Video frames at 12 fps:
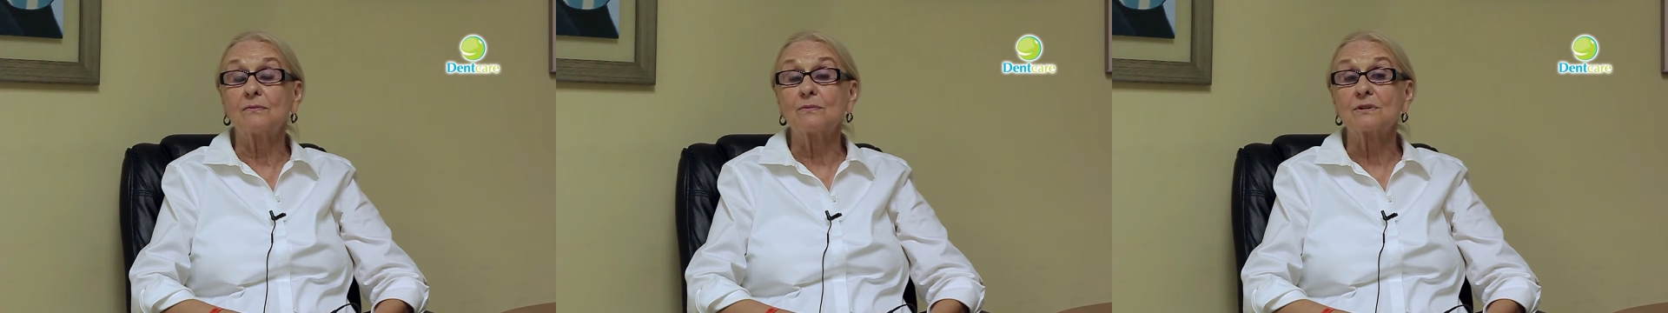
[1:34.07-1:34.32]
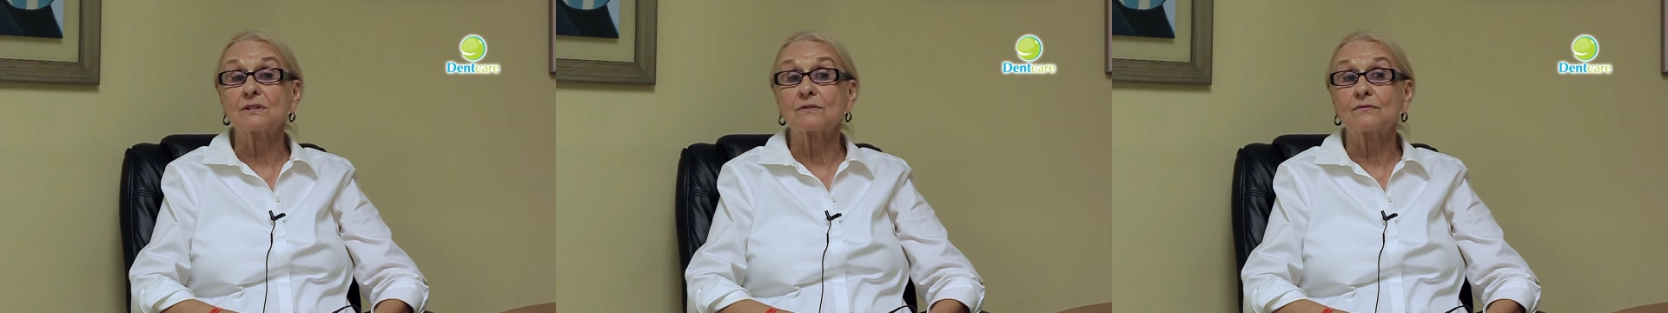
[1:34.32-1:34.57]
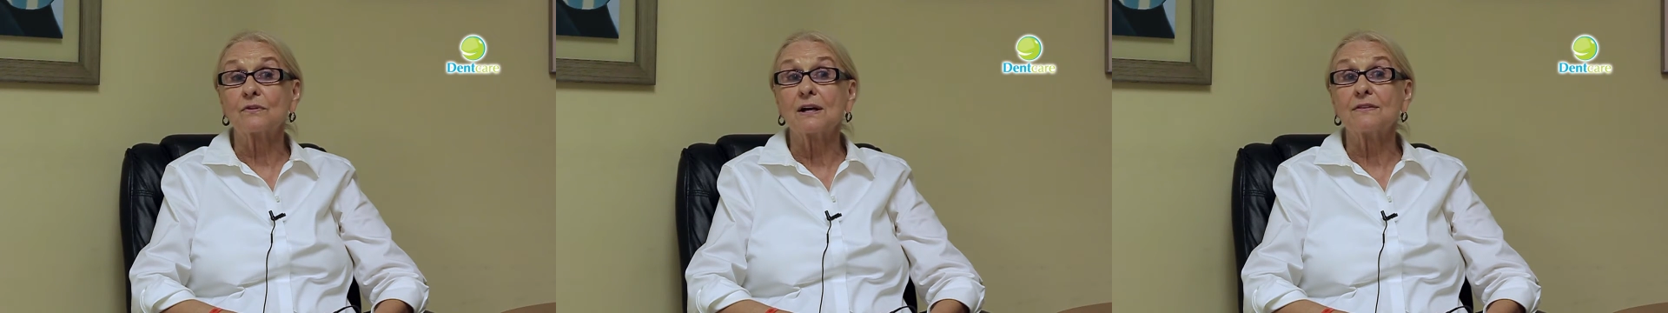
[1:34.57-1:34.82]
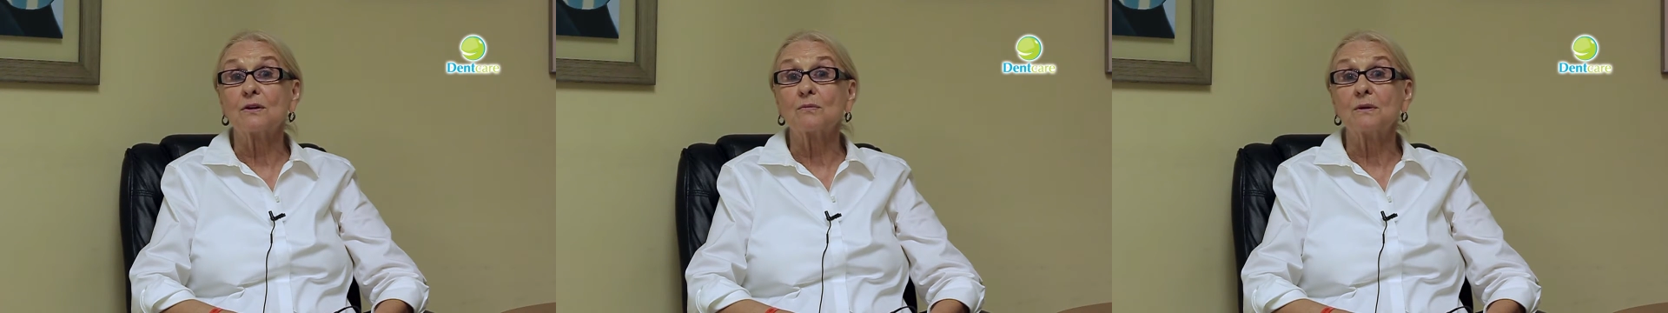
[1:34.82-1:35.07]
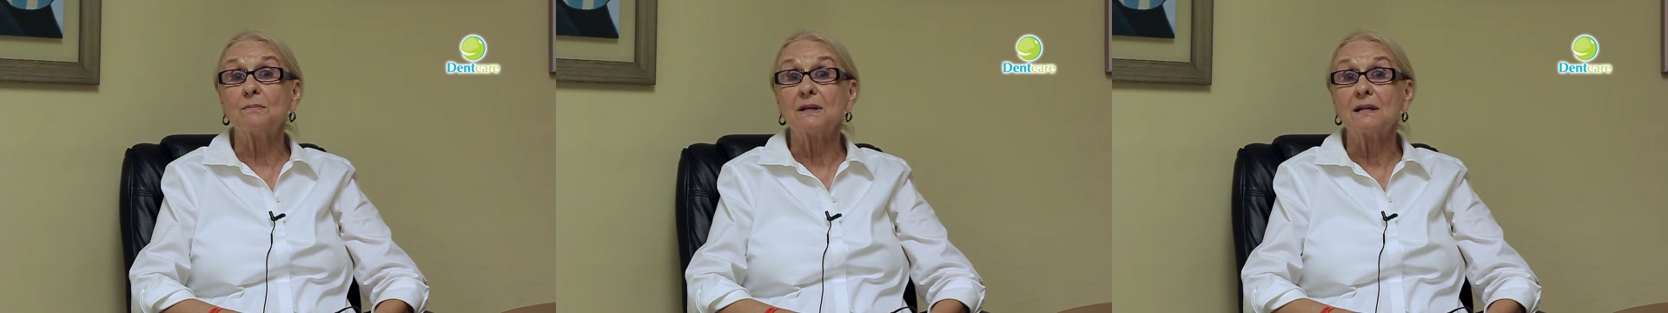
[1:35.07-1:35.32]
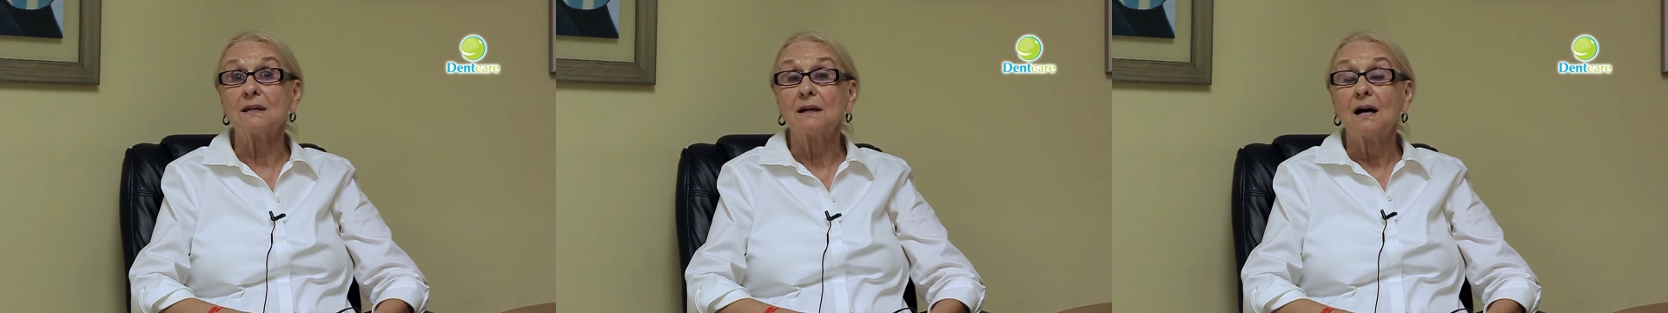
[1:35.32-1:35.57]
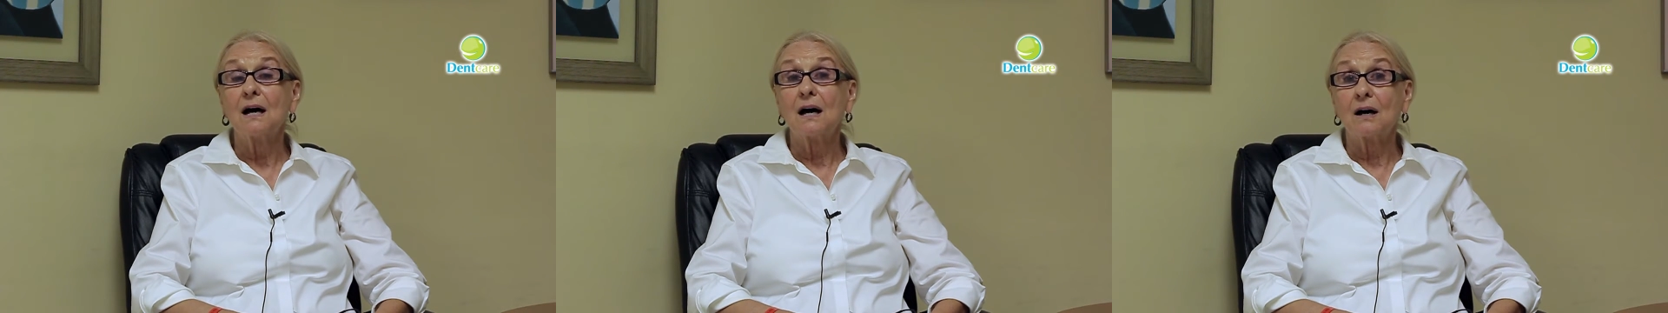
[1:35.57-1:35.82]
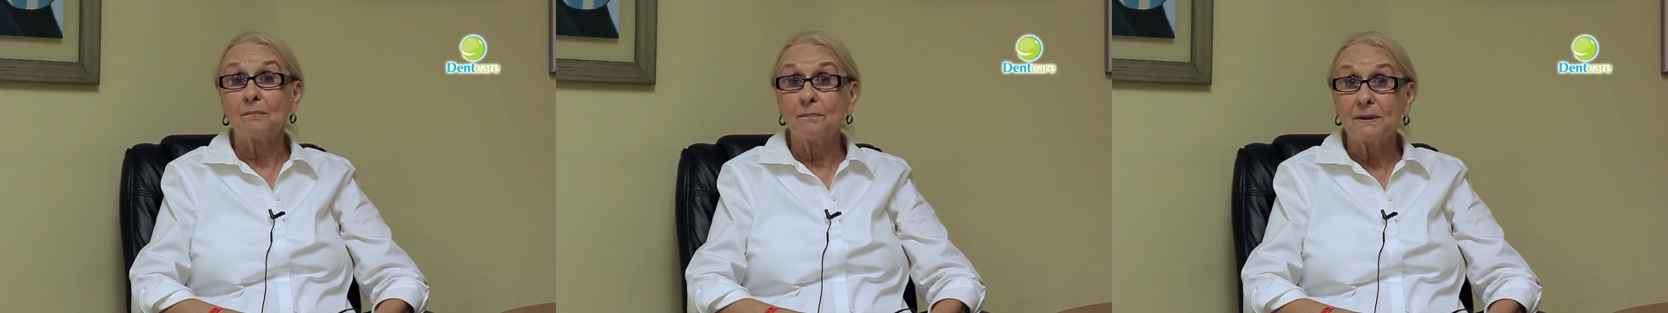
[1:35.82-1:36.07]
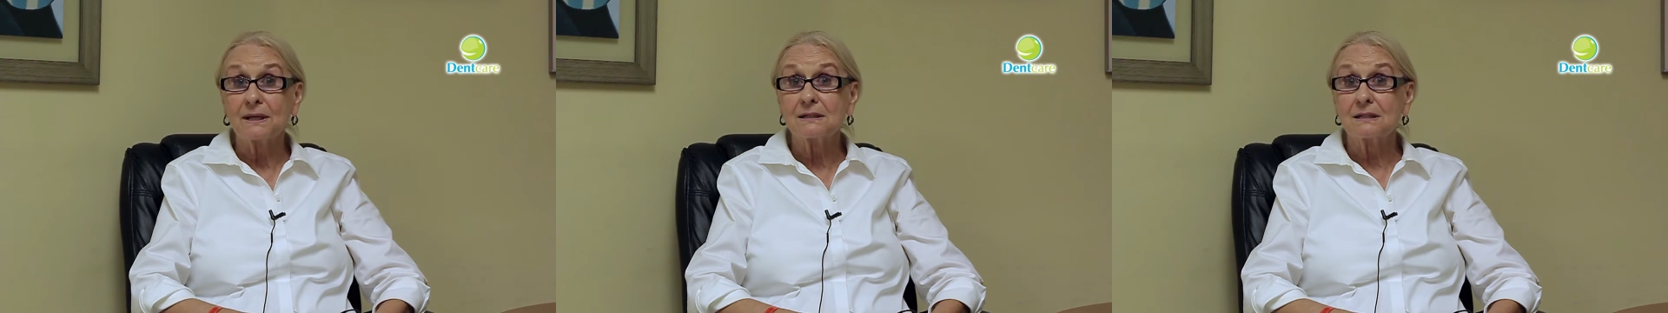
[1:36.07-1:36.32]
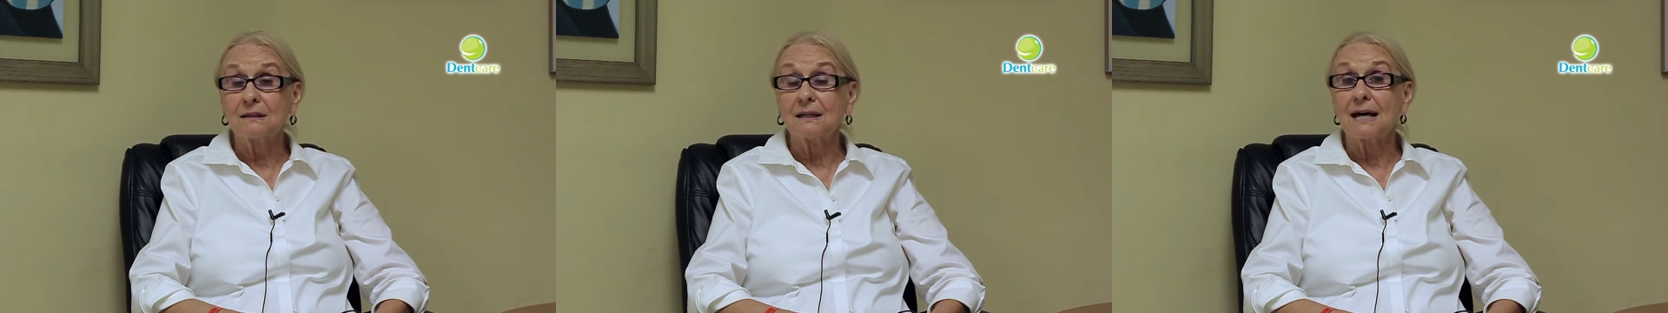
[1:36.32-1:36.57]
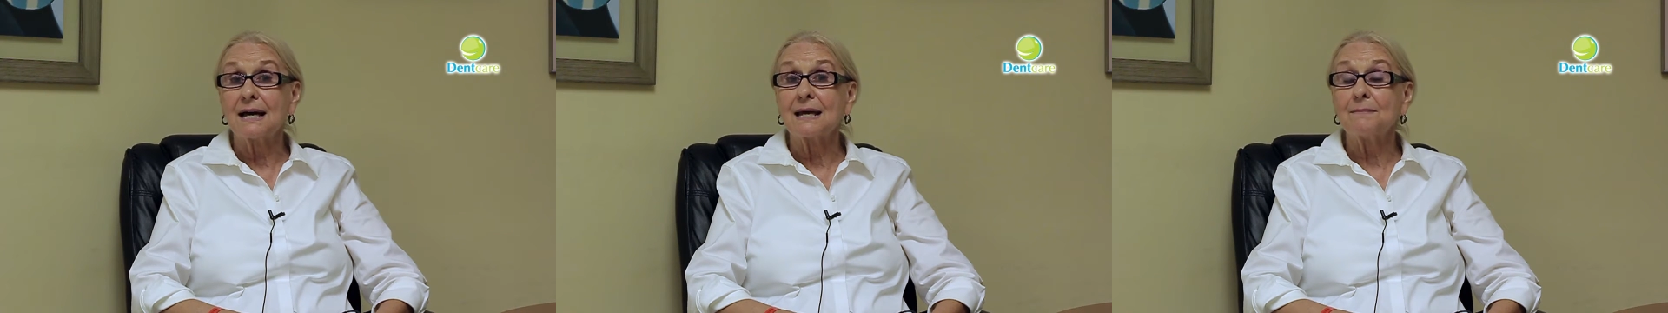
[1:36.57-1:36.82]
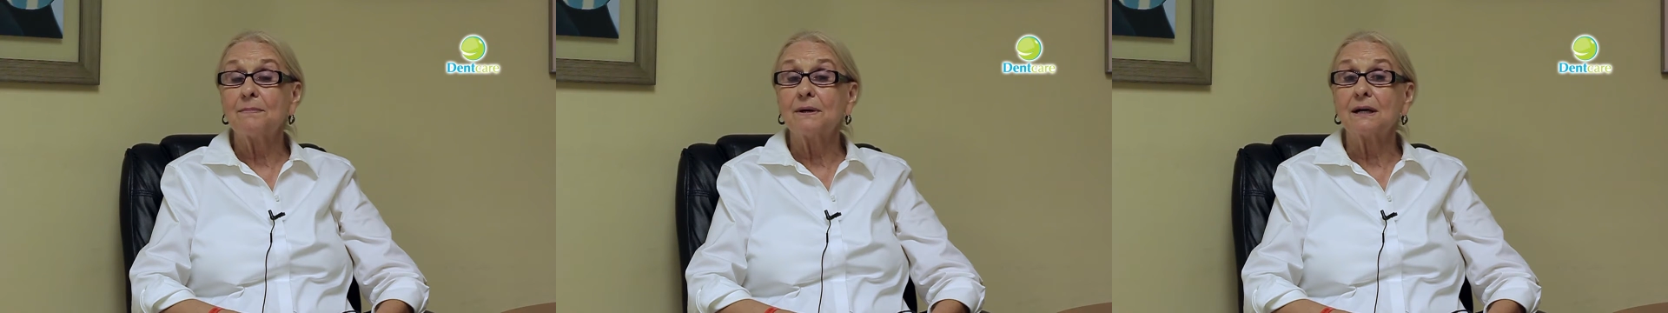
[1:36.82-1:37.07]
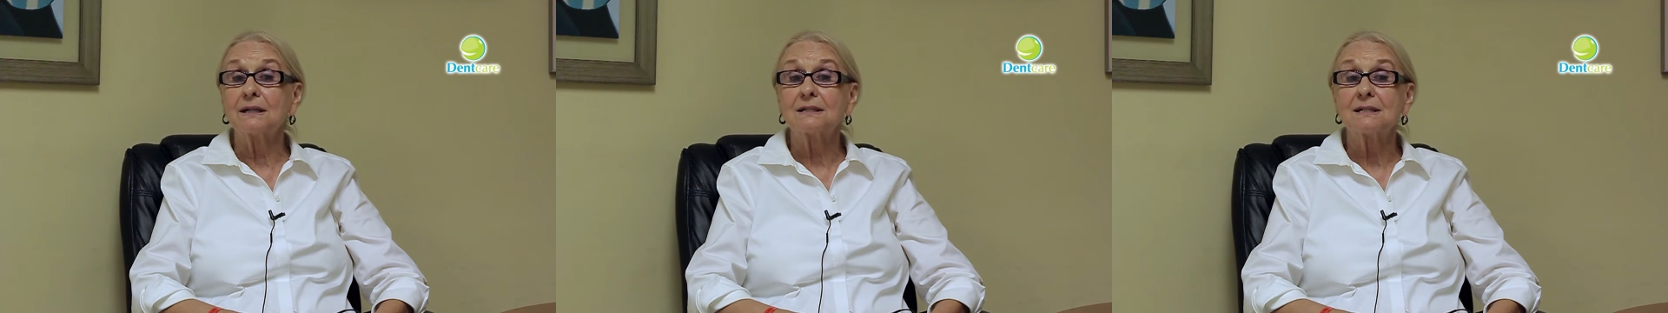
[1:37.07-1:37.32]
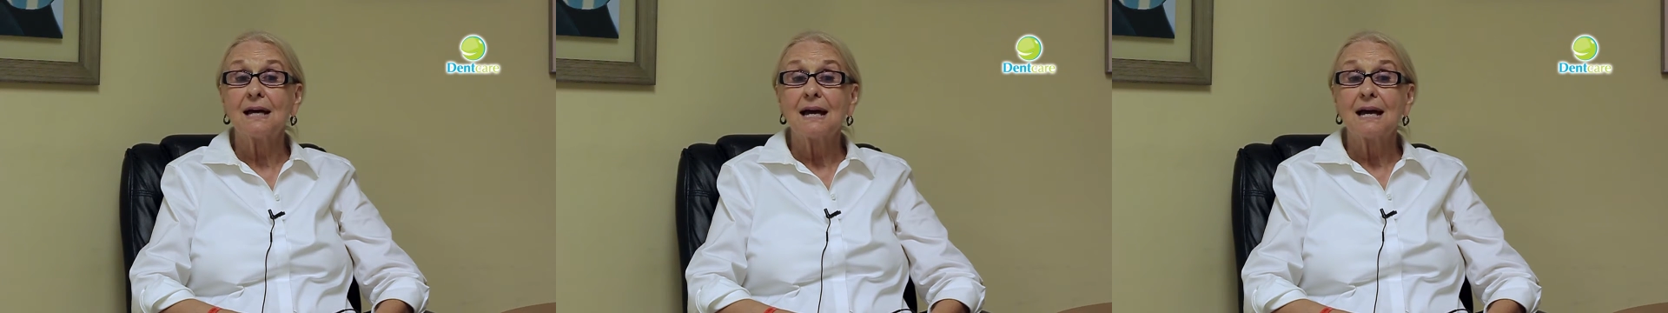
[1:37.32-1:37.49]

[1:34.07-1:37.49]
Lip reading: was afraid there would be a big delay, but